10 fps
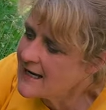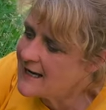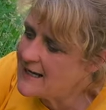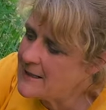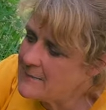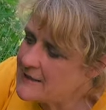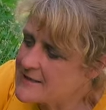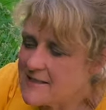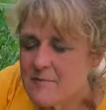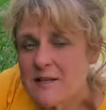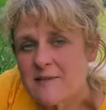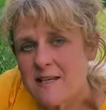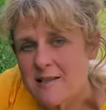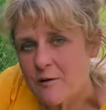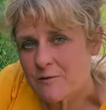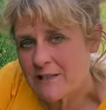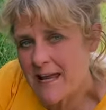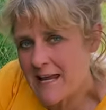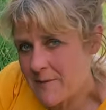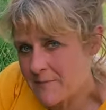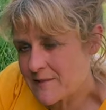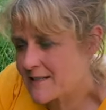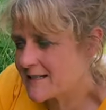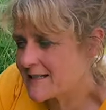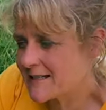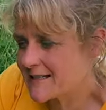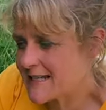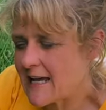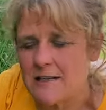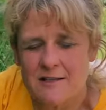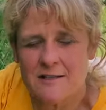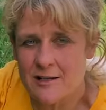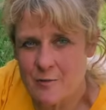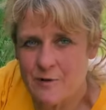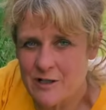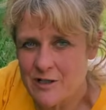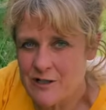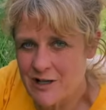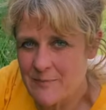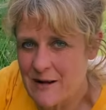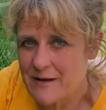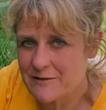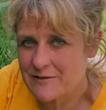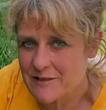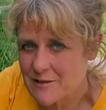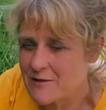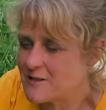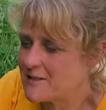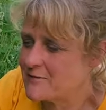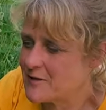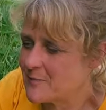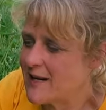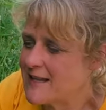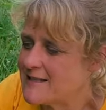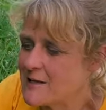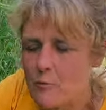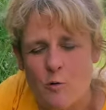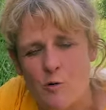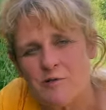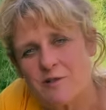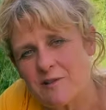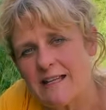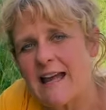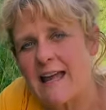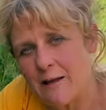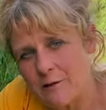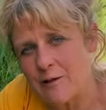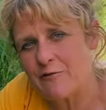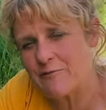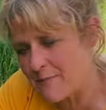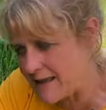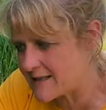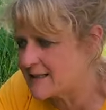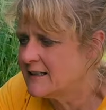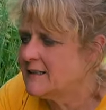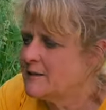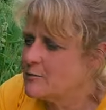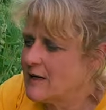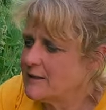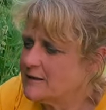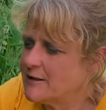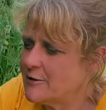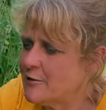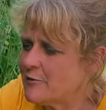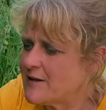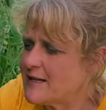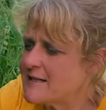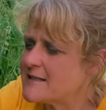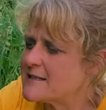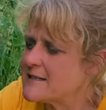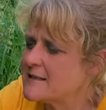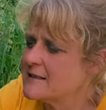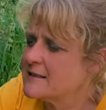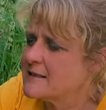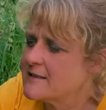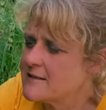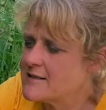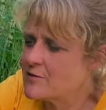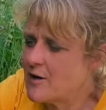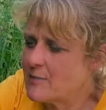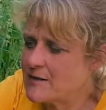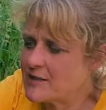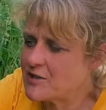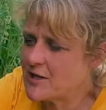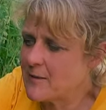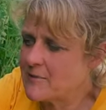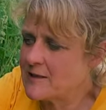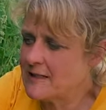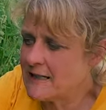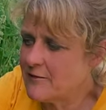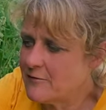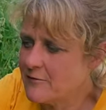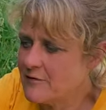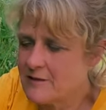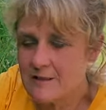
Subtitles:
And sometimes these old names tell us so much about the use for the plant. So what would you think ale hoof meant? Well, a hoof is describing the shape of the leaf.